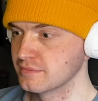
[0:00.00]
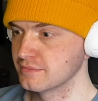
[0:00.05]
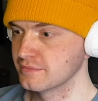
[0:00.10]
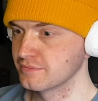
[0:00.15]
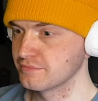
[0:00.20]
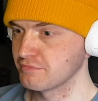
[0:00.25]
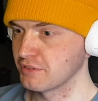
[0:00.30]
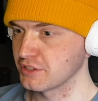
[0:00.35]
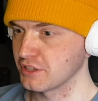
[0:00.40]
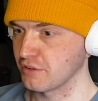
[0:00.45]

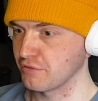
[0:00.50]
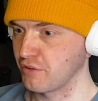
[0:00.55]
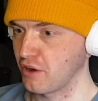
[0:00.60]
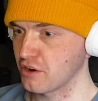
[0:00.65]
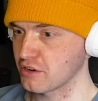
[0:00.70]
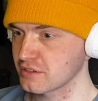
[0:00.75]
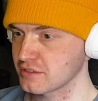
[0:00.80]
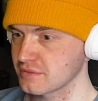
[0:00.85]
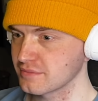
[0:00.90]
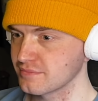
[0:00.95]
What the
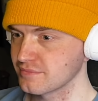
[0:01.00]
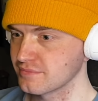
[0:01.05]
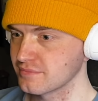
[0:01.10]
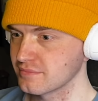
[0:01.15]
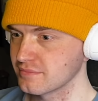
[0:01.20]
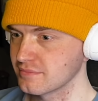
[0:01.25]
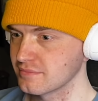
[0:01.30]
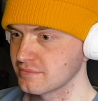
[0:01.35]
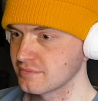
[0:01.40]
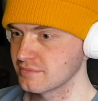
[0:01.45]
fuck?
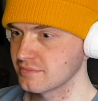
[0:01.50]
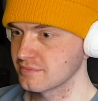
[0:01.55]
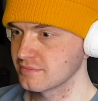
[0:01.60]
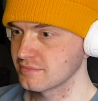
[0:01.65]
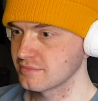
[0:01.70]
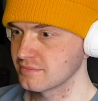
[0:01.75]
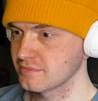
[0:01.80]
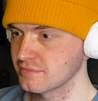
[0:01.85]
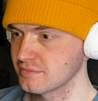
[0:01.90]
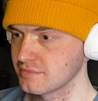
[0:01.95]

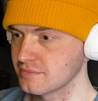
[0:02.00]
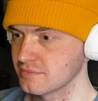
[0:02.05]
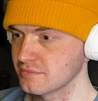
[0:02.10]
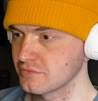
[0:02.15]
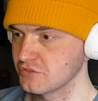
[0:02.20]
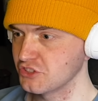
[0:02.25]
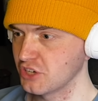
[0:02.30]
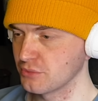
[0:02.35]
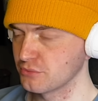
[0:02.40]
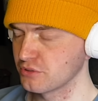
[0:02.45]

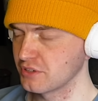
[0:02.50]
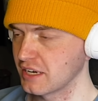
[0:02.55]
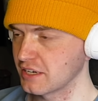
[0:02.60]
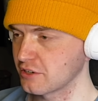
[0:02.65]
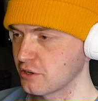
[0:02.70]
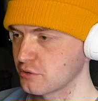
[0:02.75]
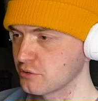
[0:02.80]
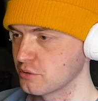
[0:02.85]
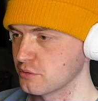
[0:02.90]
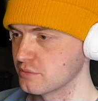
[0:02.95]
Jump today,
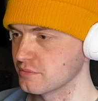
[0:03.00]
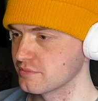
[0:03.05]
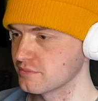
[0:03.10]
Goku!